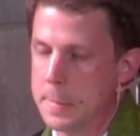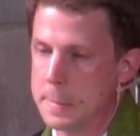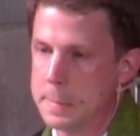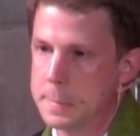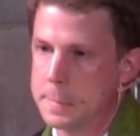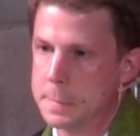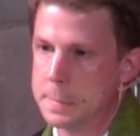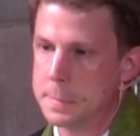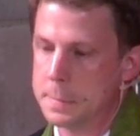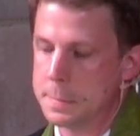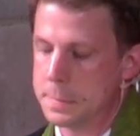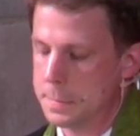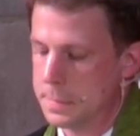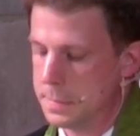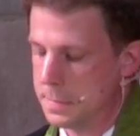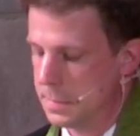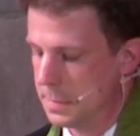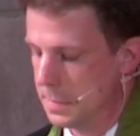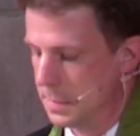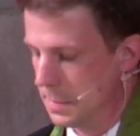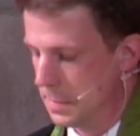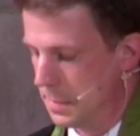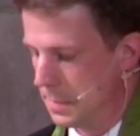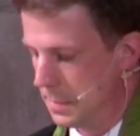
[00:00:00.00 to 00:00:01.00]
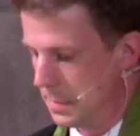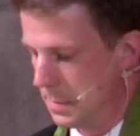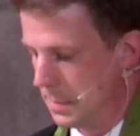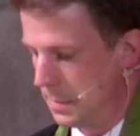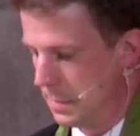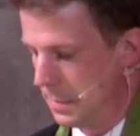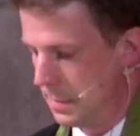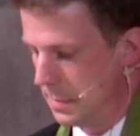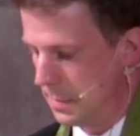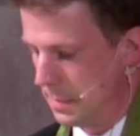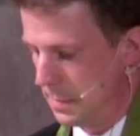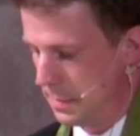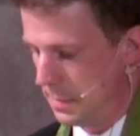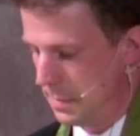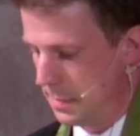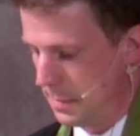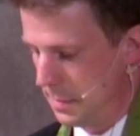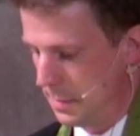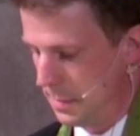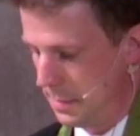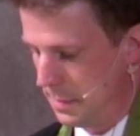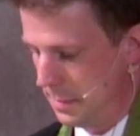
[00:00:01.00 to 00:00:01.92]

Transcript: (silence)